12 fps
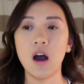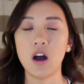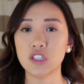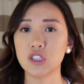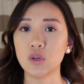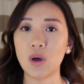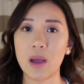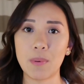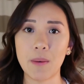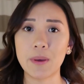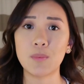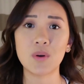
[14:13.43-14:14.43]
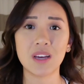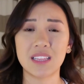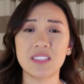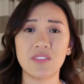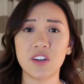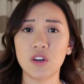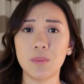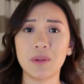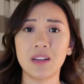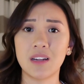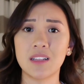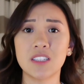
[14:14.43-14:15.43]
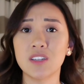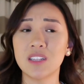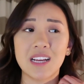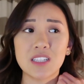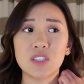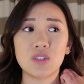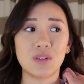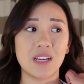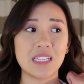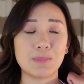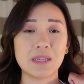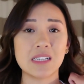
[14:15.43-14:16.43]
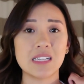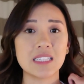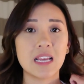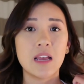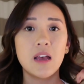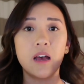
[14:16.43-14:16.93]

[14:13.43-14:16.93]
Also, I probably won't get this video up until the next 2 days, because